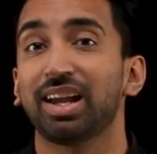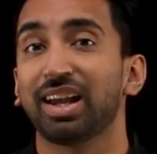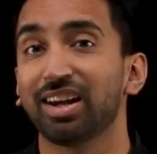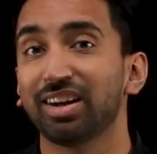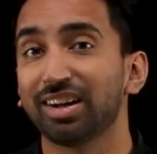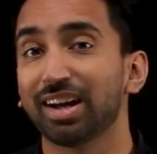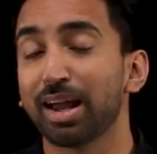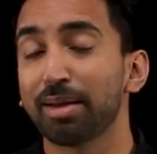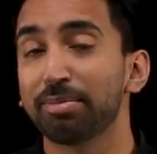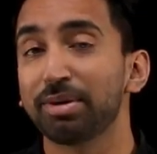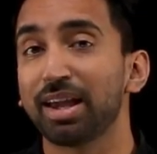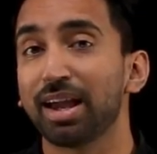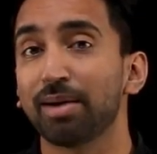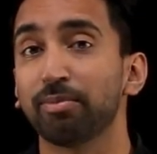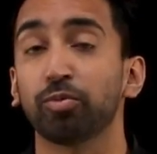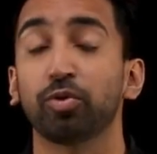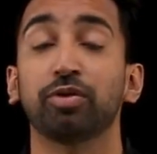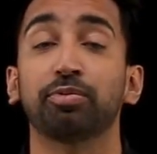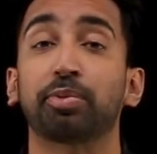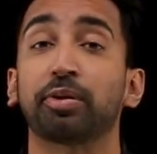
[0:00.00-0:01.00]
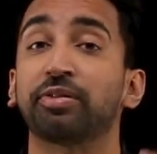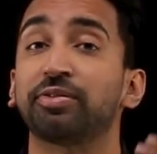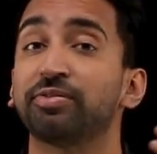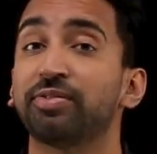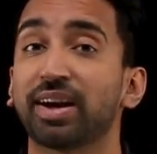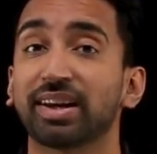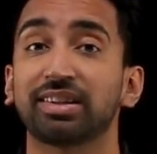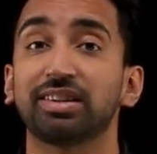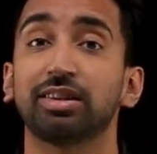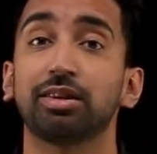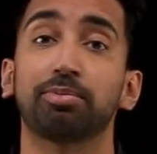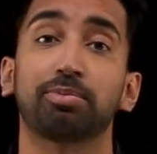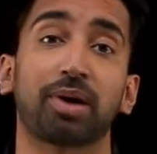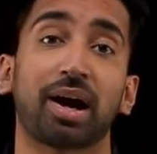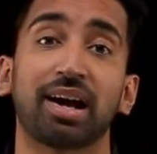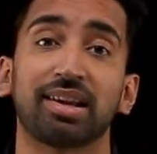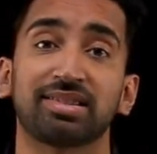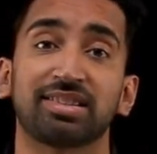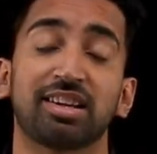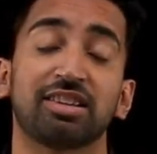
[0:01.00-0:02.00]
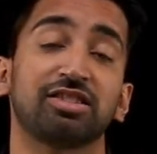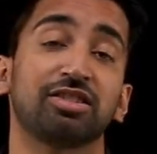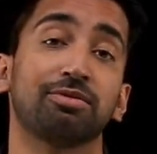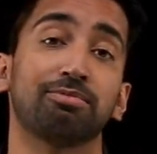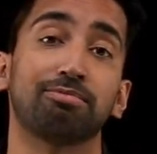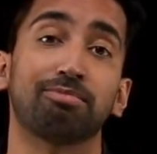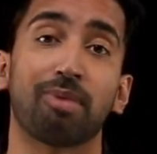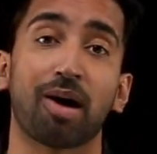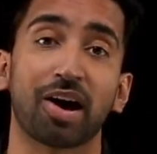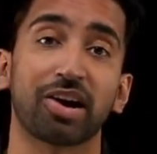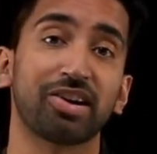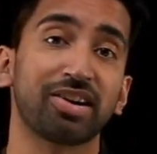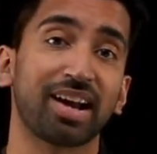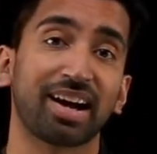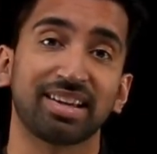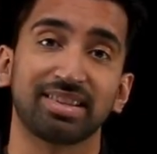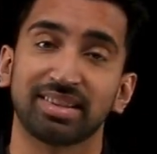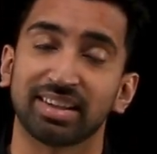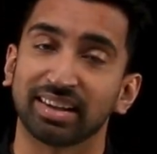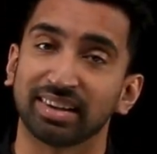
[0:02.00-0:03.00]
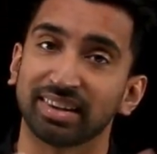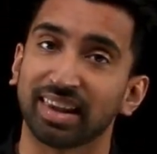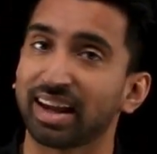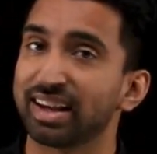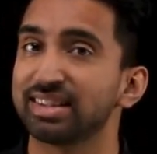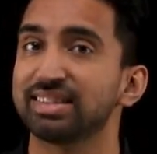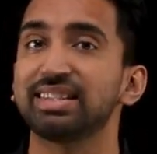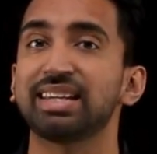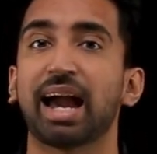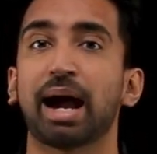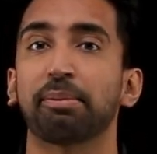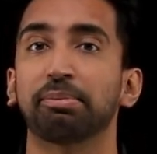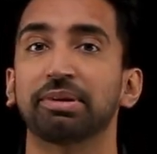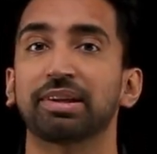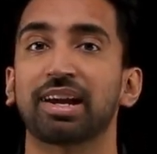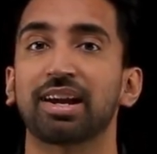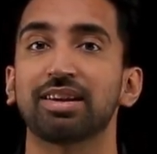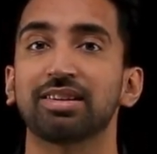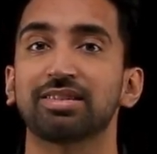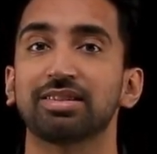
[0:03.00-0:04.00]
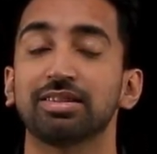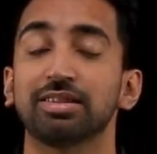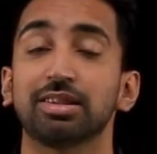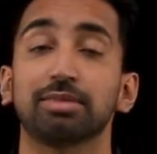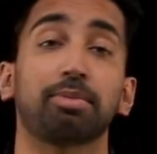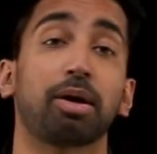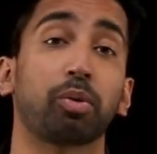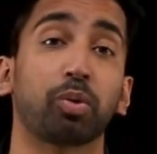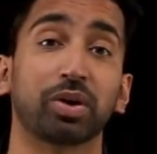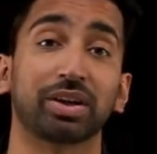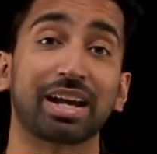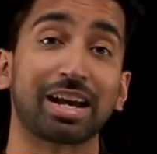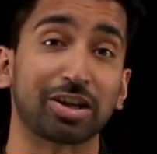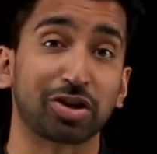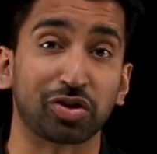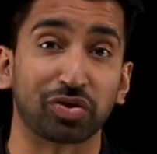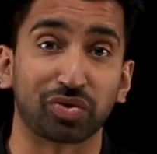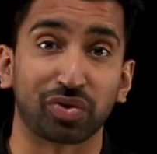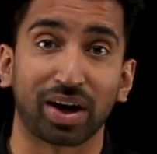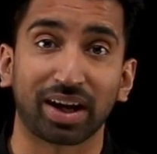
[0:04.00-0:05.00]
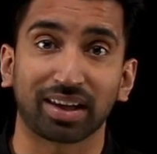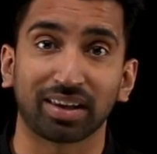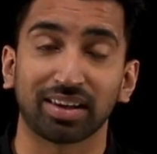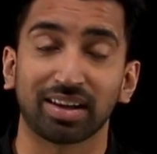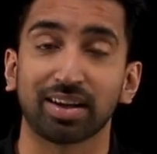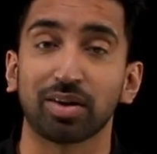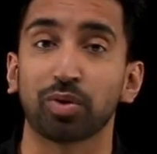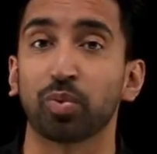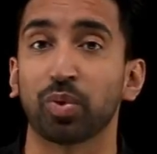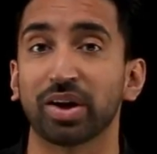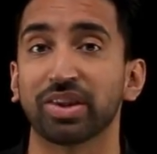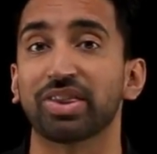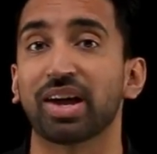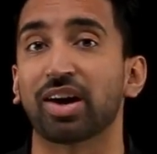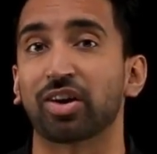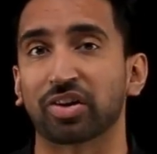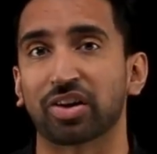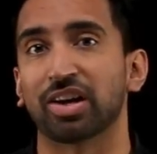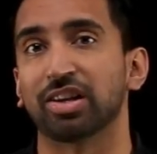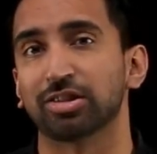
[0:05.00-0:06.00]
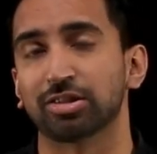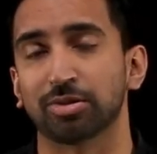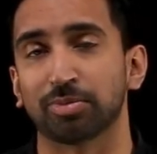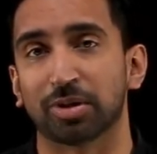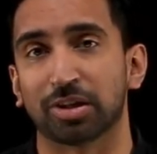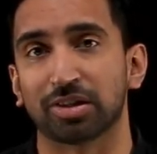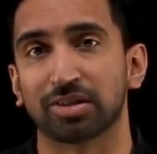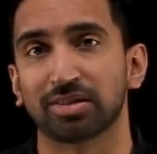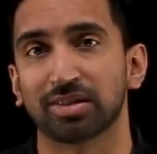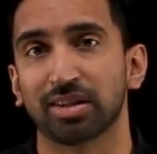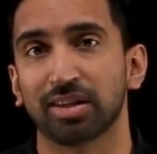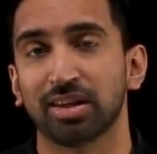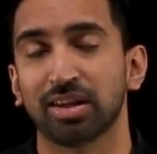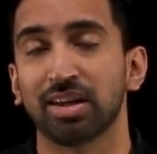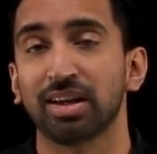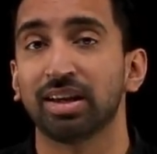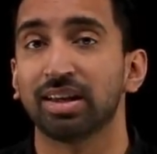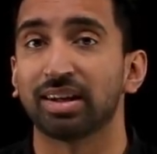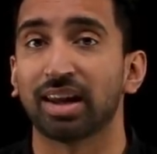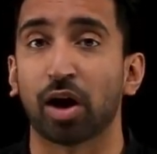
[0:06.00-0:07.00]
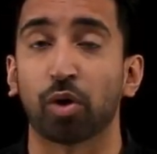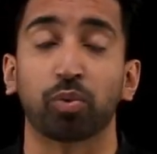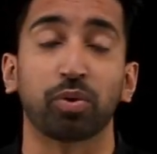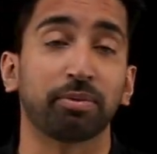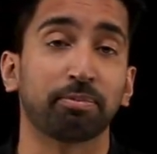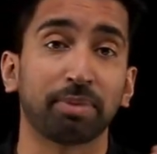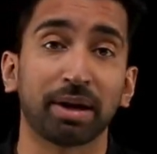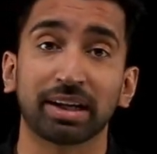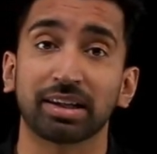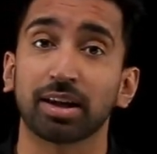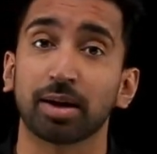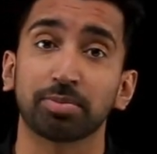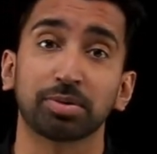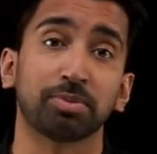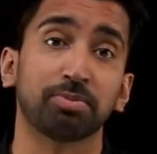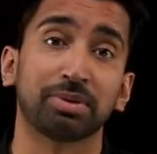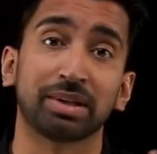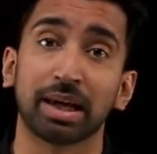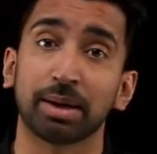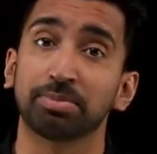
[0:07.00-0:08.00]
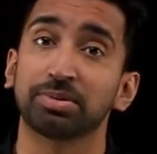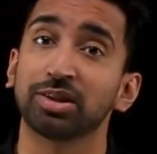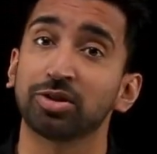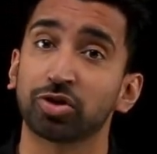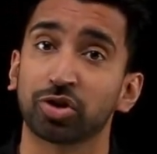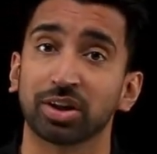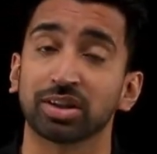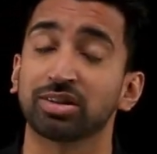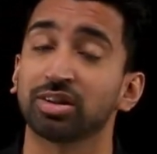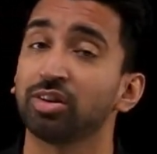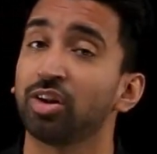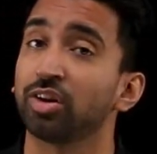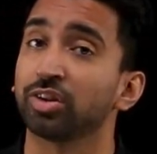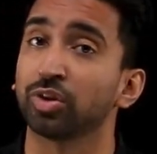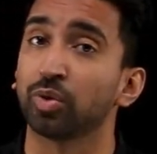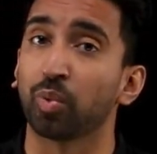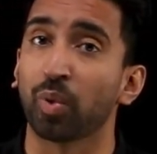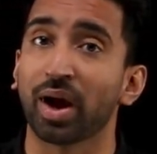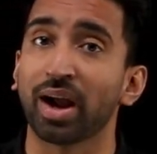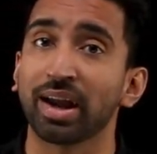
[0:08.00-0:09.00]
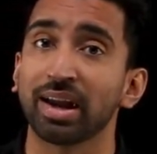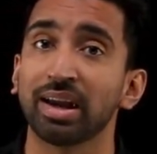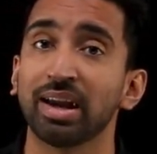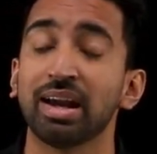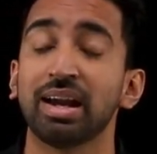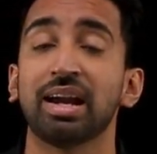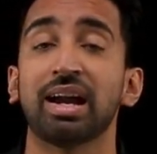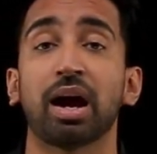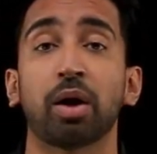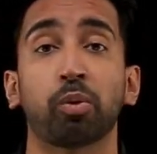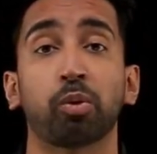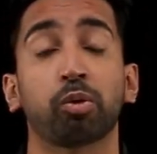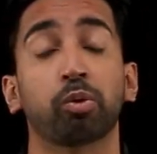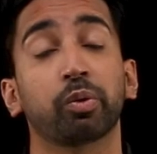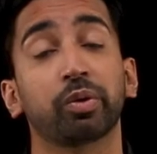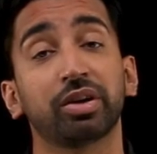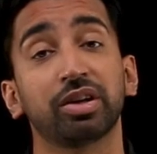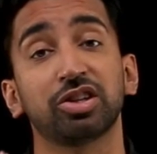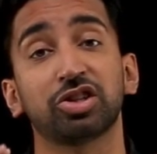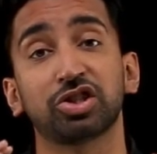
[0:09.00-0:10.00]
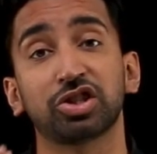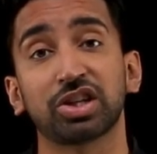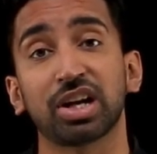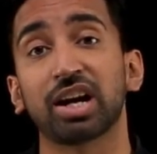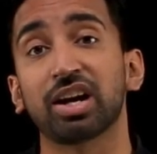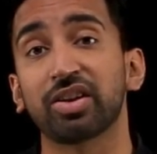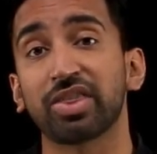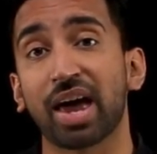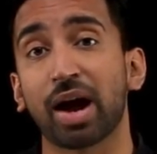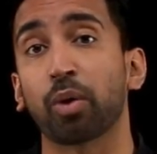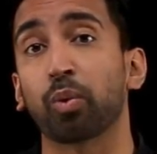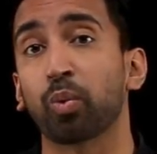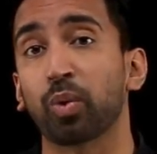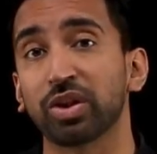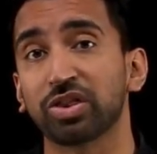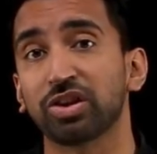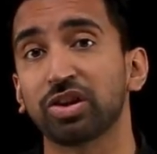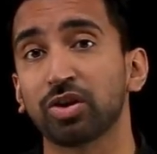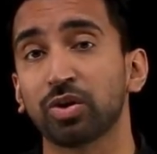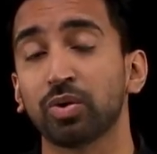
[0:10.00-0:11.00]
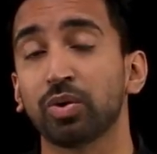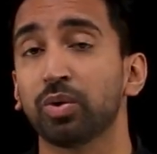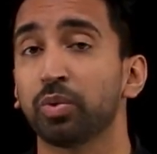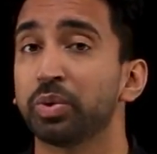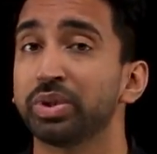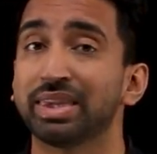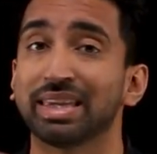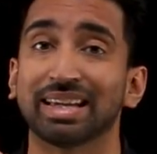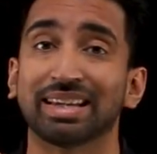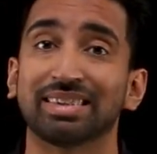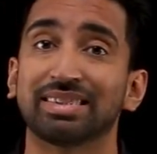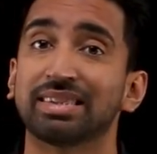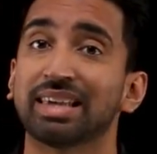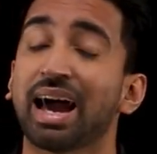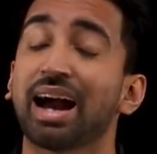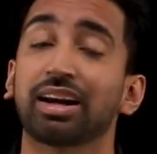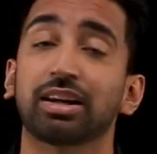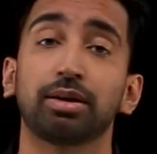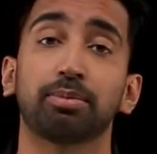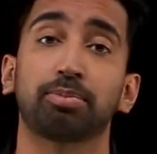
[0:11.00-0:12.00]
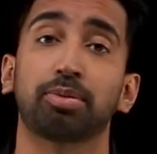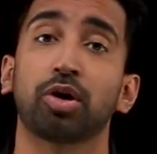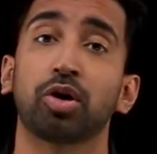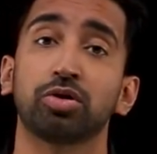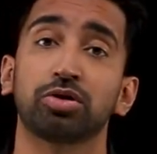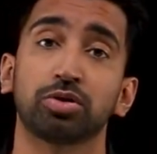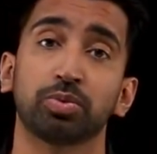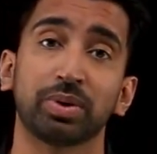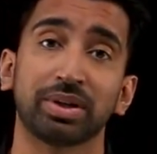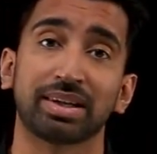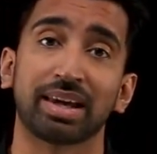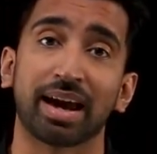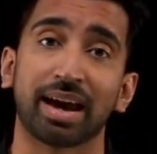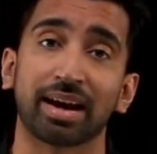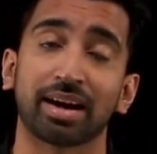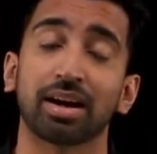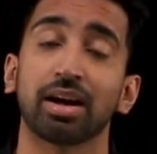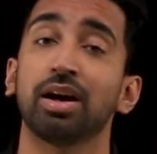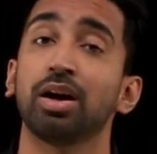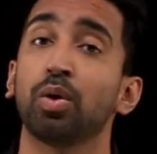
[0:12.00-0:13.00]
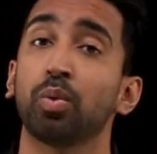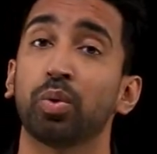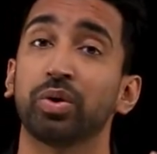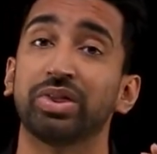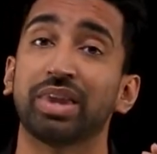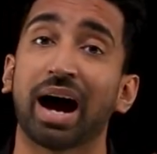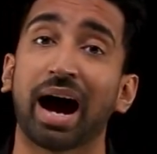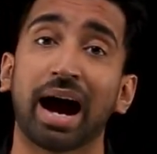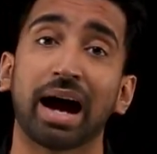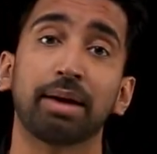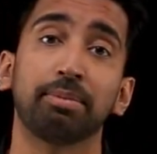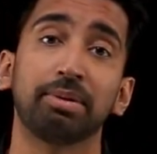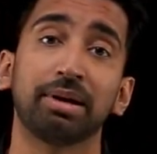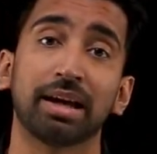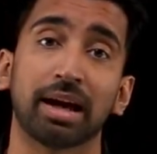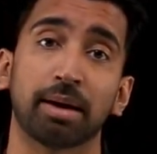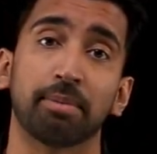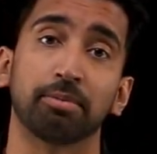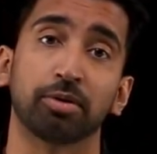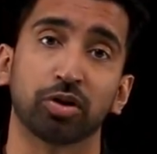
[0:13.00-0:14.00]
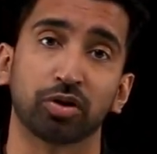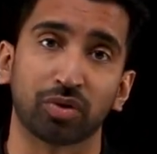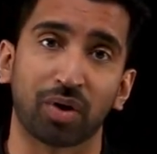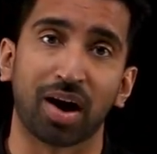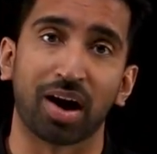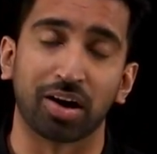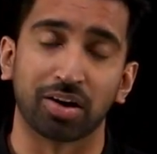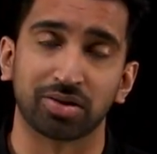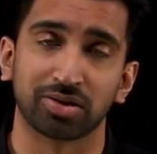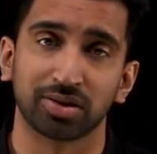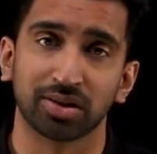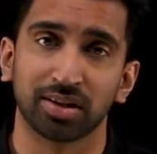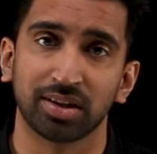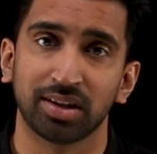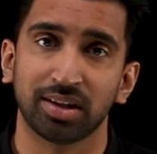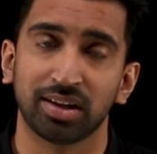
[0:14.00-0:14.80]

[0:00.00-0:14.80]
Here at IBM, we've perfected the process of modernizing legacy applications by working directly with our customers. Now, we picked up some tips and tricks along the way, and we wanted to share that with you with the exact approach we take with the IBM Garage.